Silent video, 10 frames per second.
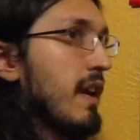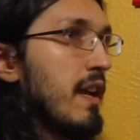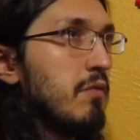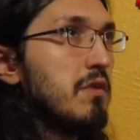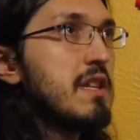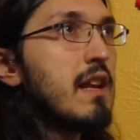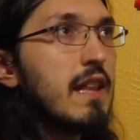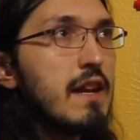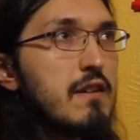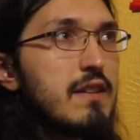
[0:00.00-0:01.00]
and we'll
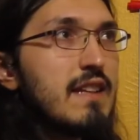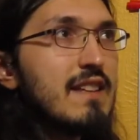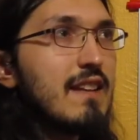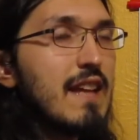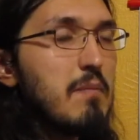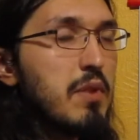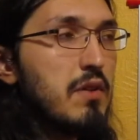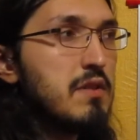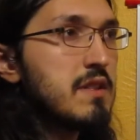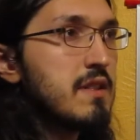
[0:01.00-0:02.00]
declare that that light
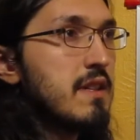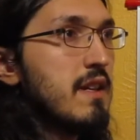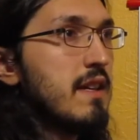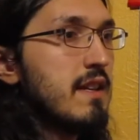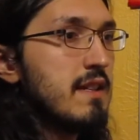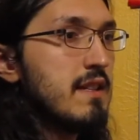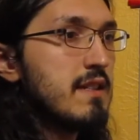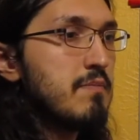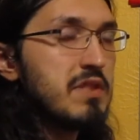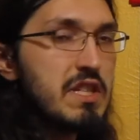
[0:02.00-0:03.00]
post
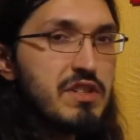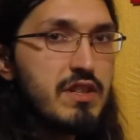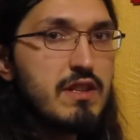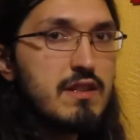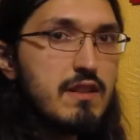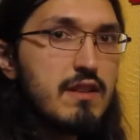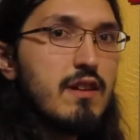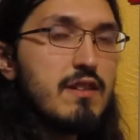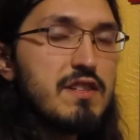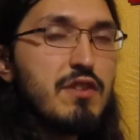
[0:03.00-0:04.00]
is position
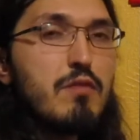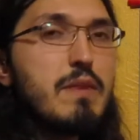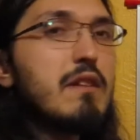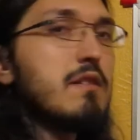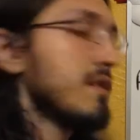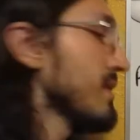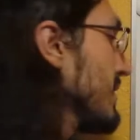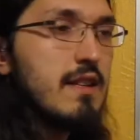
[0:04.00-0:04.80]
0 meters.